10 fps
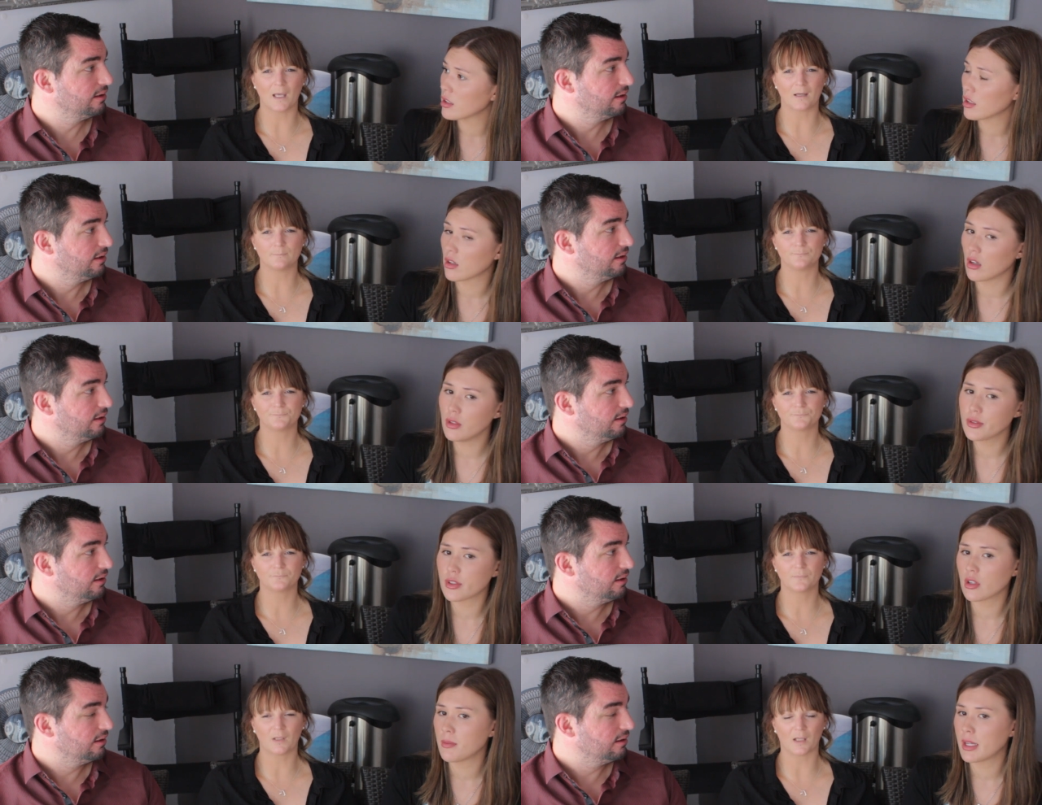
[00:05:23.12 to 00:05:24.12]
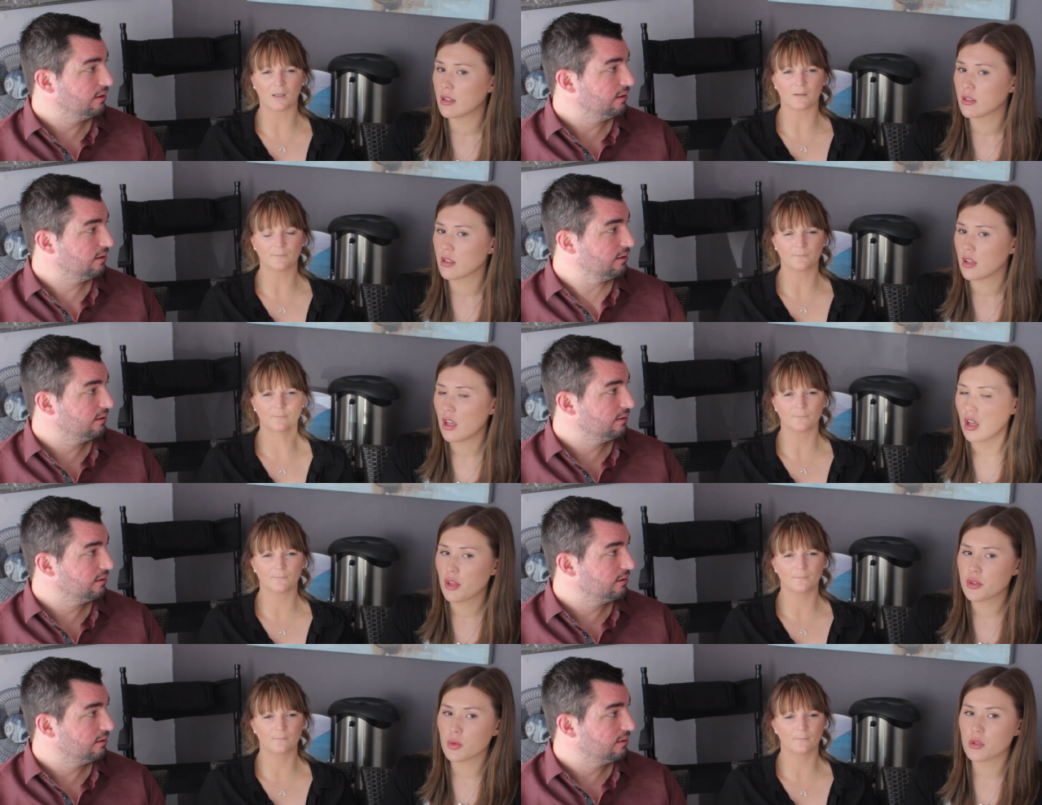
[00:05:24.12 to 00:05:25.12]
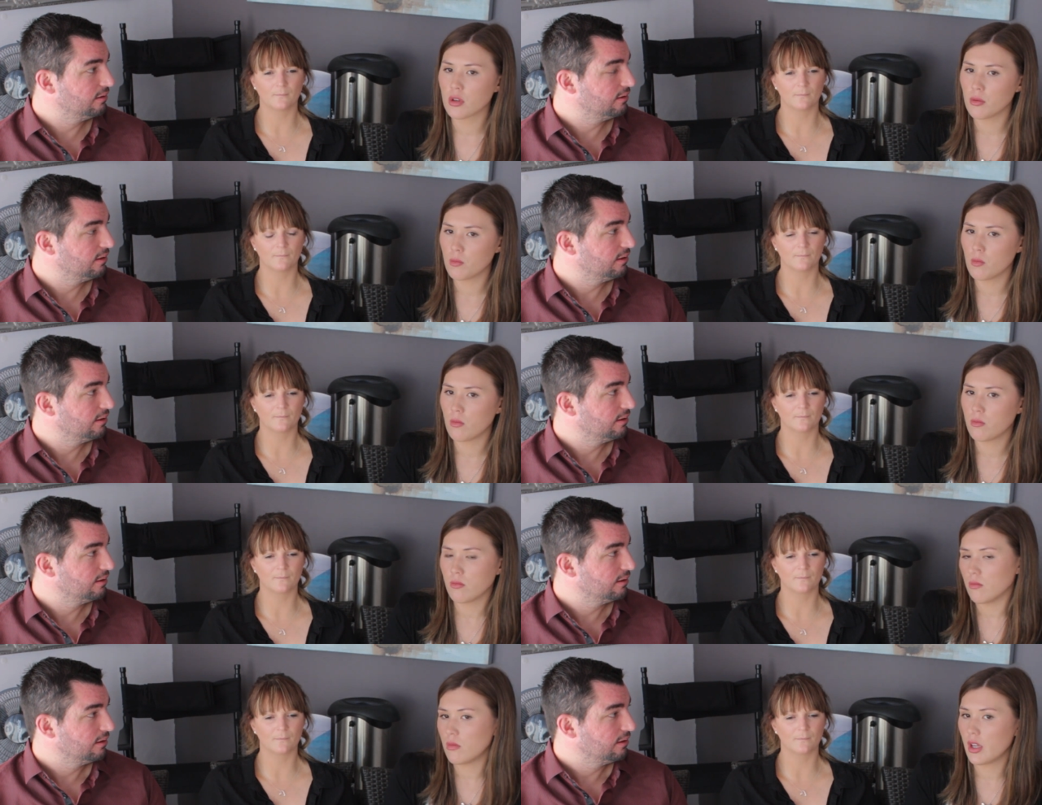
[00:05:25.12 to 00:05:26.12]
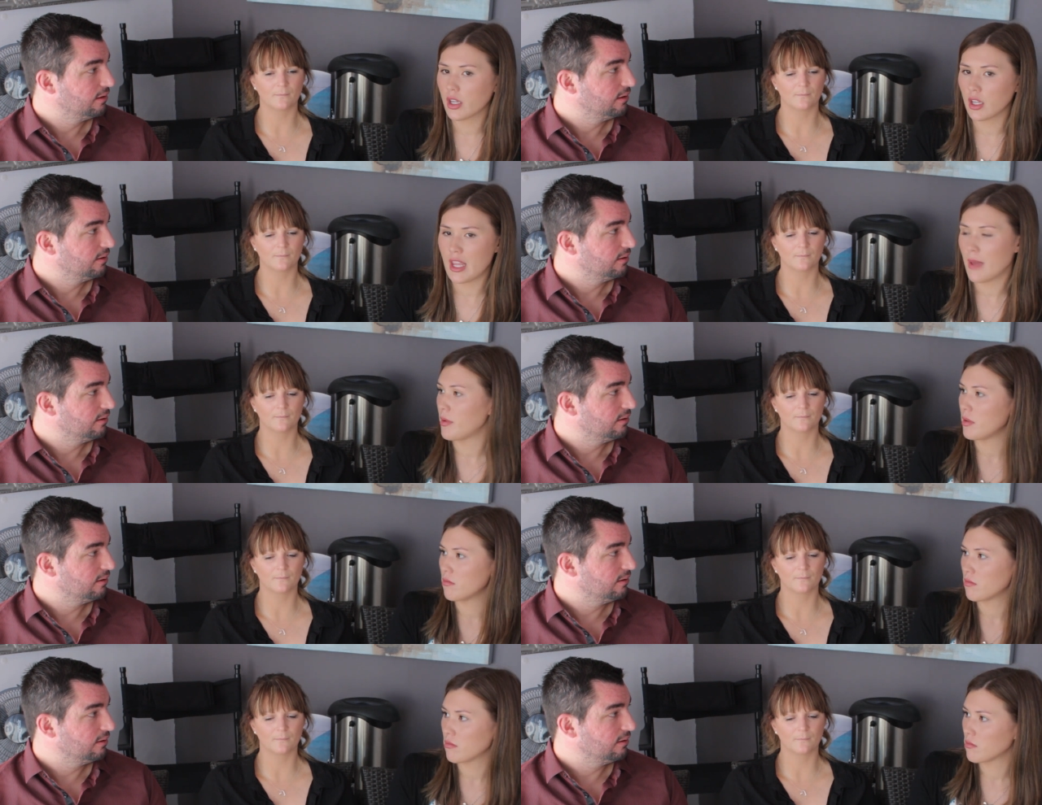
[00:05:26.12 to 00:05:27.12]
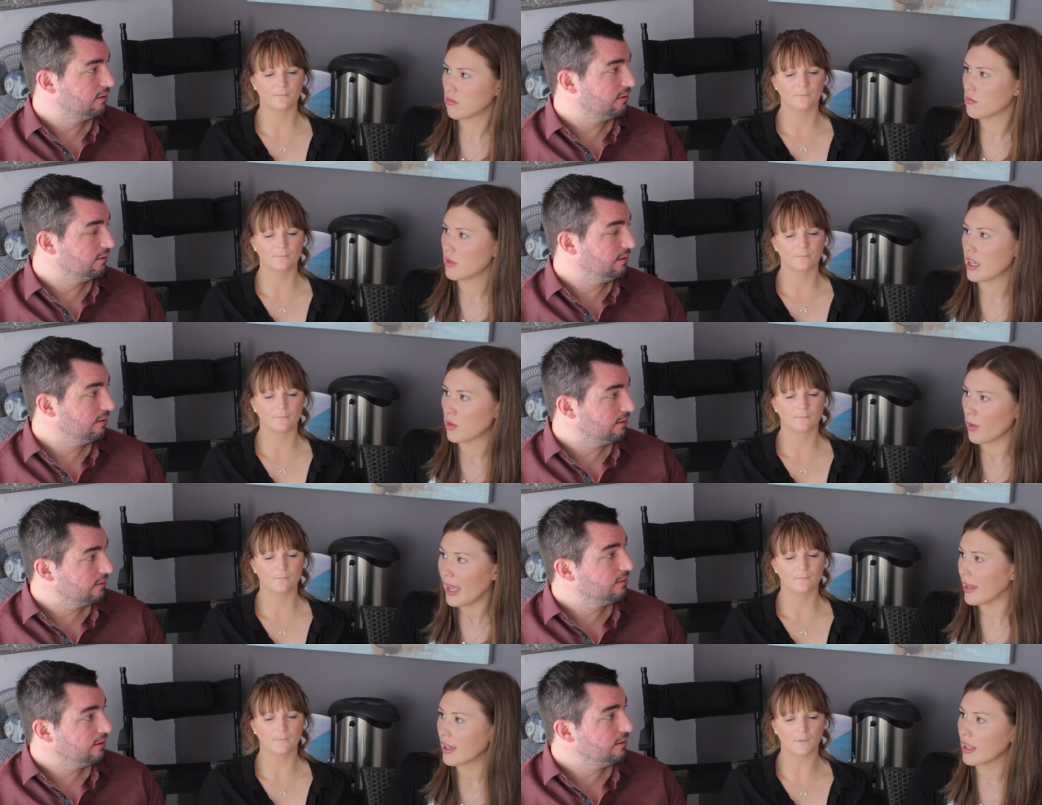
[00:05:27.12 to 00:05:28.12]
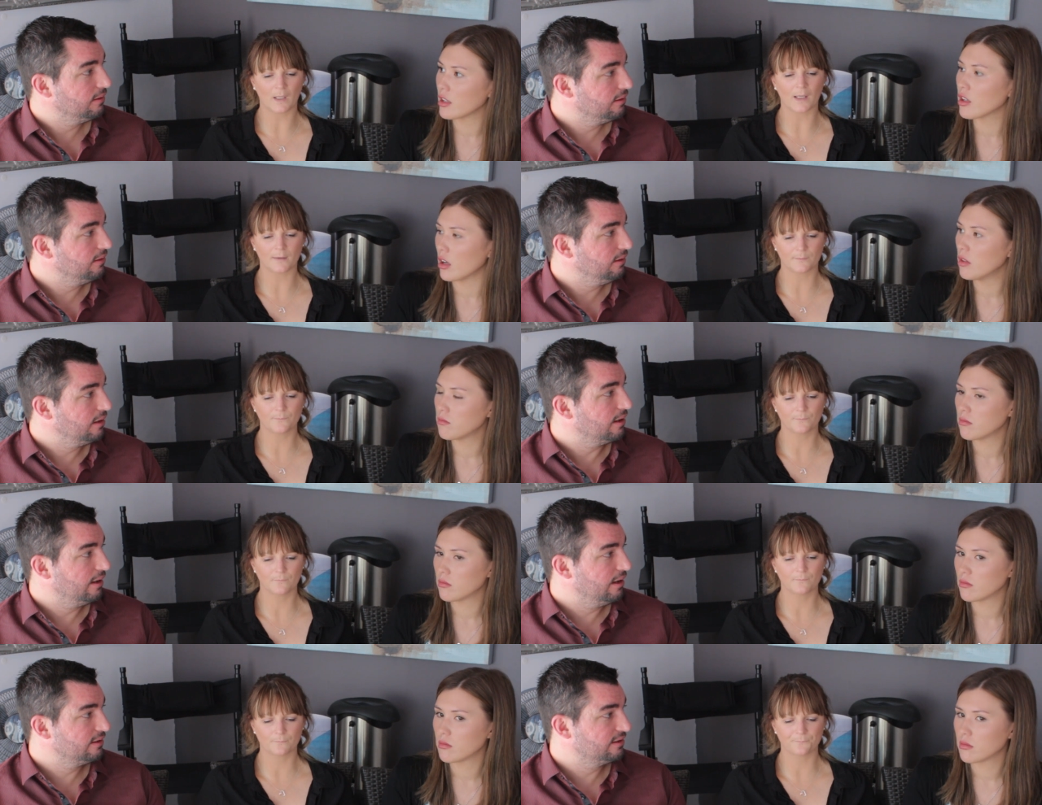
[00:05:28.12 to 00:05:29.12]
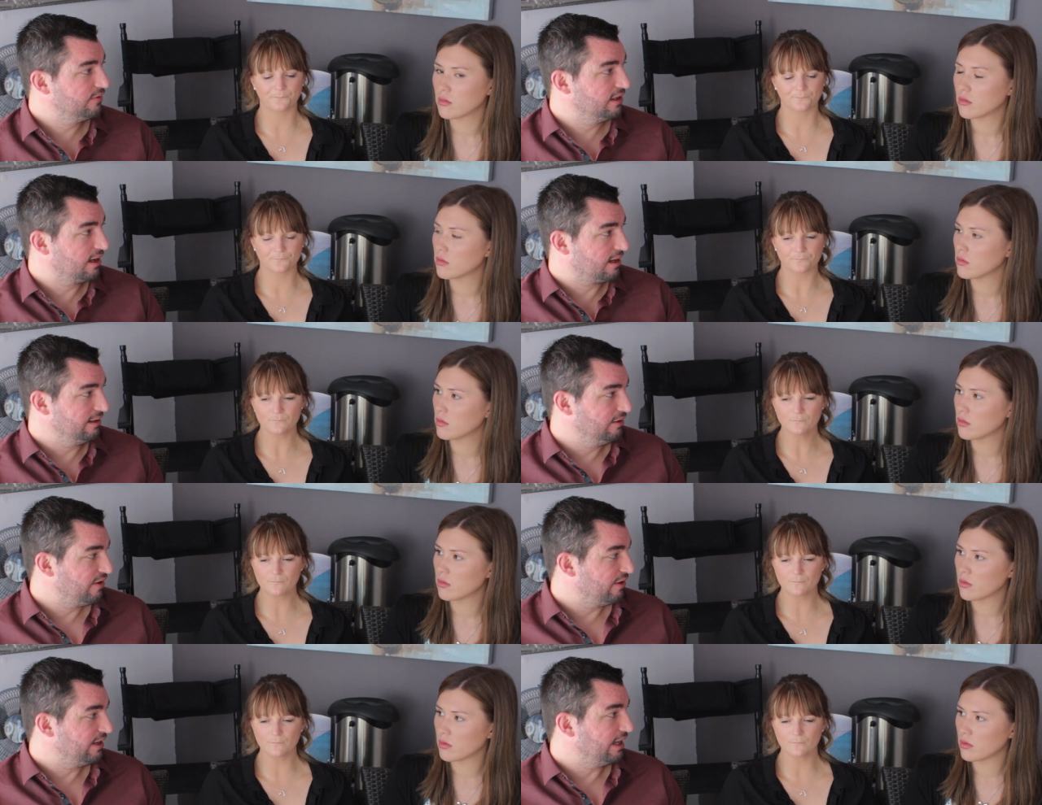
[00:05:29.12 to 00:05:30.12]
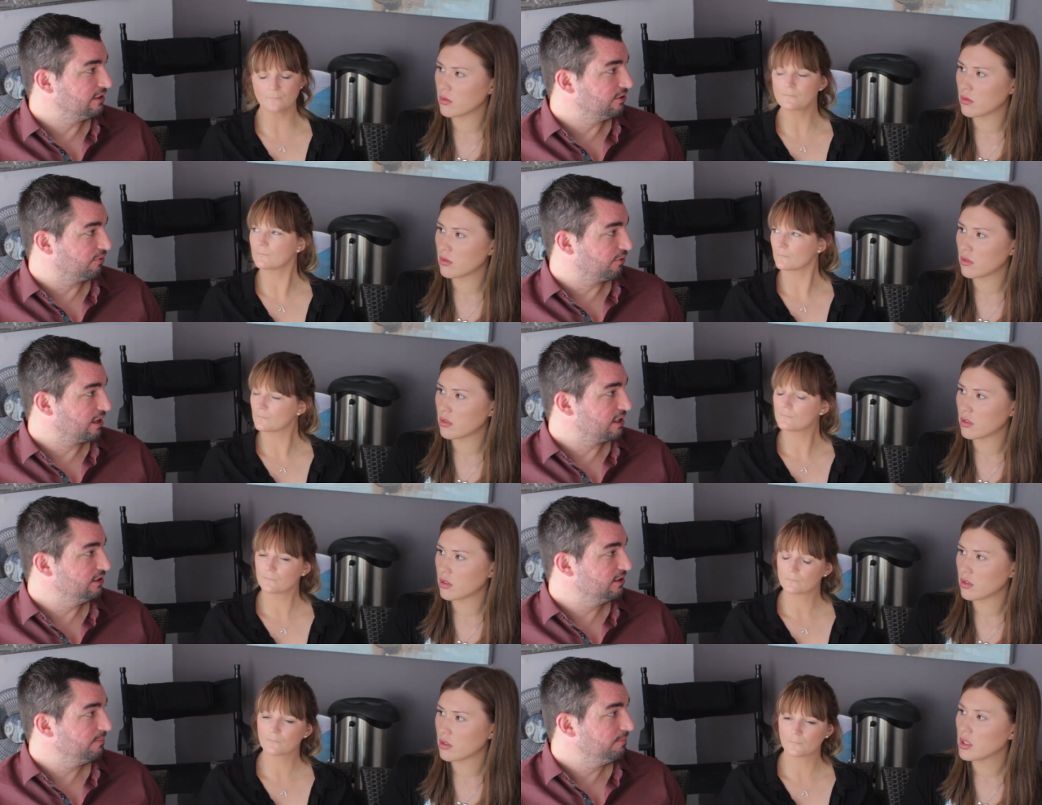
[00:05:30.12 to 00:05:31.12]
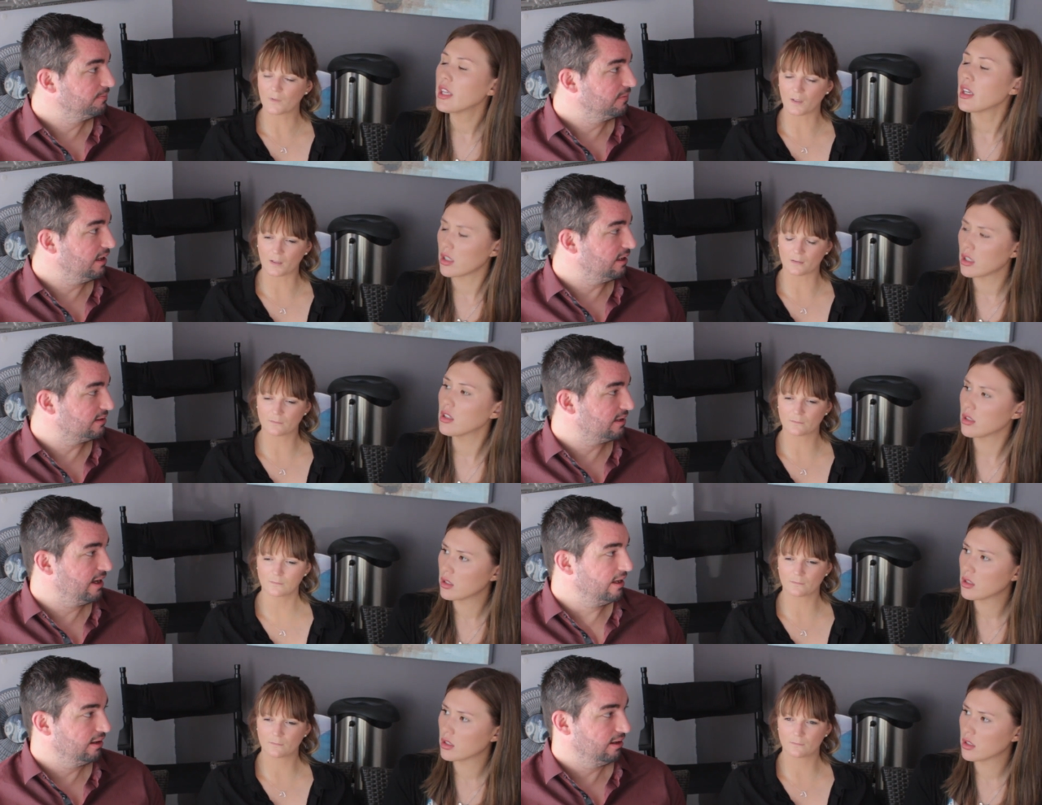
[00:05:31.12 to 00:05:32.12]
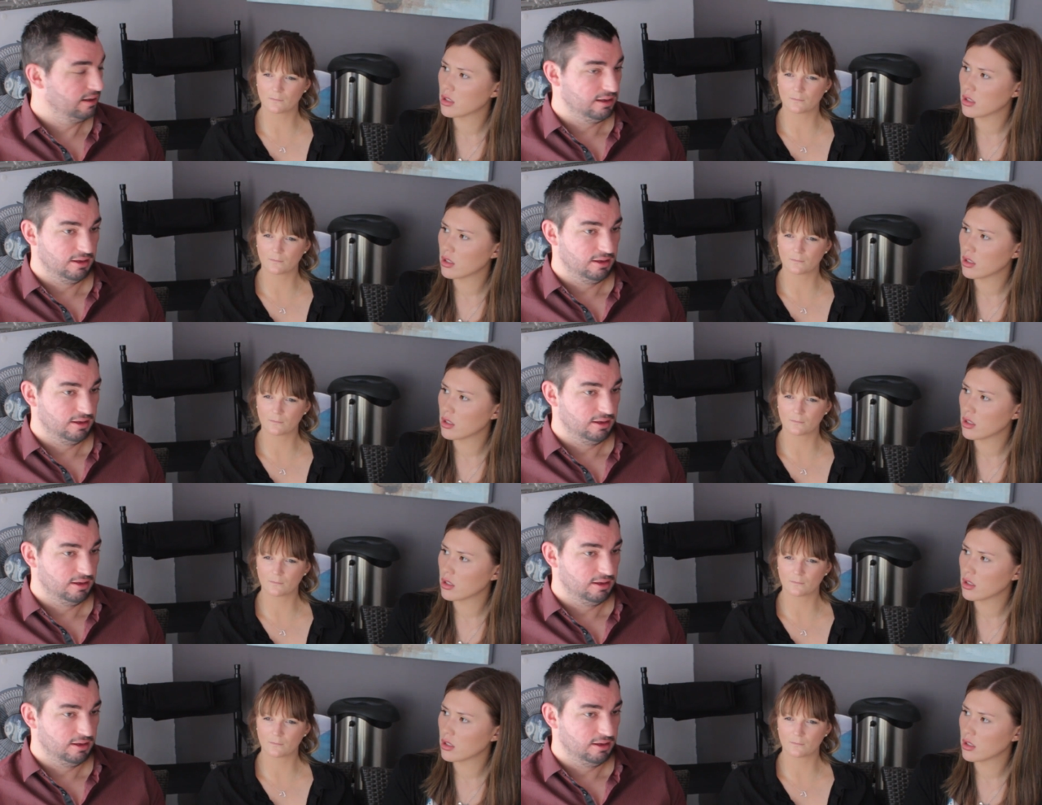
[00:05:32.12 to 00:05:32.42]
Speaker 1: yeah. you know? So, I mean, it's also, it can happen either way, can't yeah. you know?
Speaker 2: Yeah, and it's giving a clear foundation of the relationship. Yeah. It's saying,